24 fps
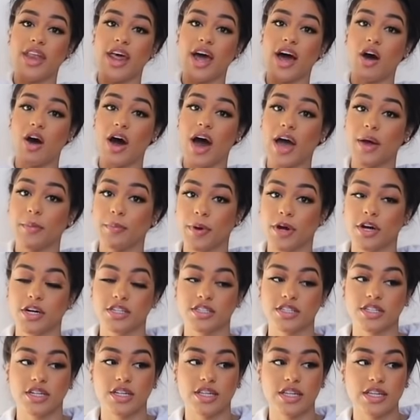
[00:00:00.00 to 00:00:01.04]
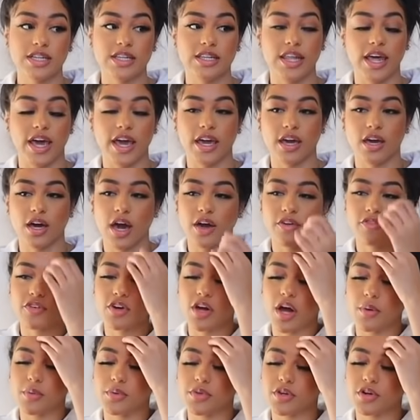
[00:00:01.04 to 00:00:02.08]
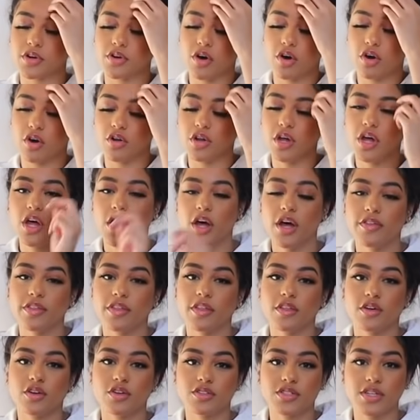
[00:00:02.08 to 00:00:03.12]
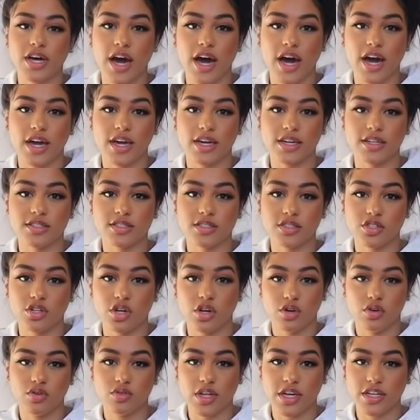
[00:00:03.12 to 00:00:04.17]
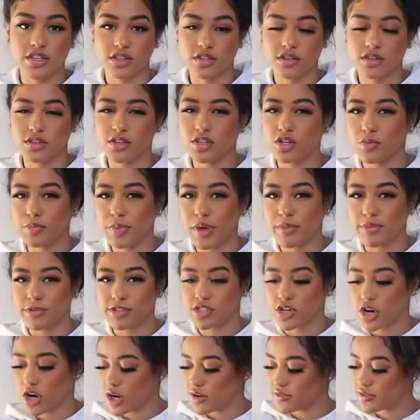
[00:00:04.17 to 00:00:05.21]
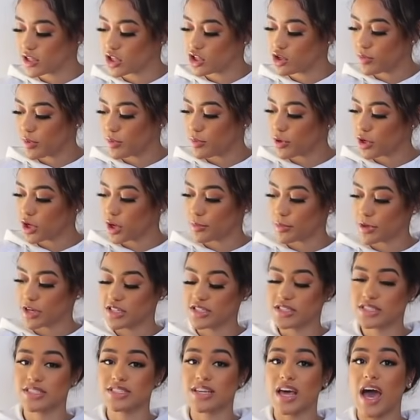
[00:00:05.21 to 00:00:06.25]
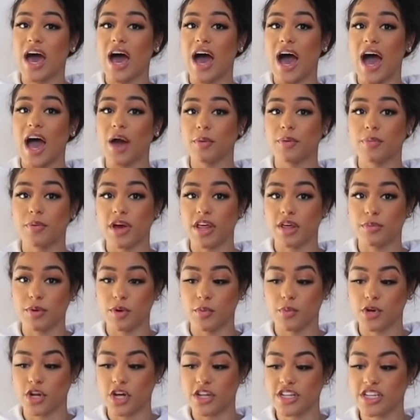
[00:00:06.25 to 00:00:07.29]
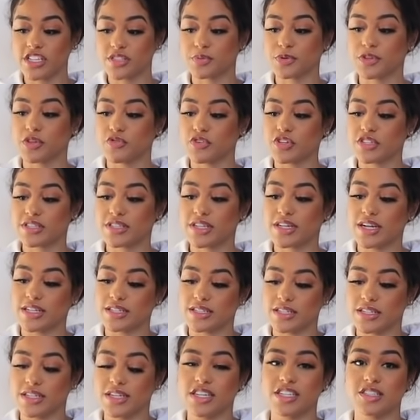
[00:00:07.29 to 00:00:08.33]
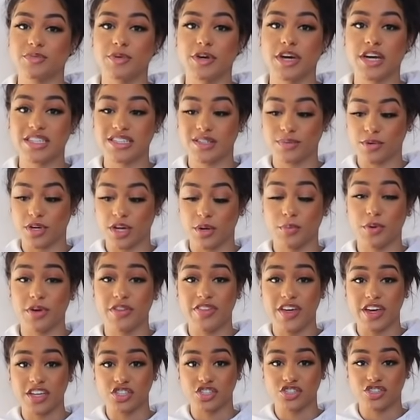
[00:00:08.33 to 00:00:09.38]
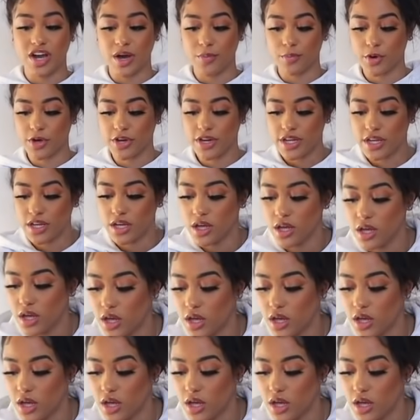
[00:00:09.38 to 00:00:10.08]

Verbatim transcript: now, I personally like, I forgot what they're called, the little ties, you know, like little baby scarves that you would be putting on purses. I would probably put one on this, but the reason that I didn't is because I'm going to put that strap on it.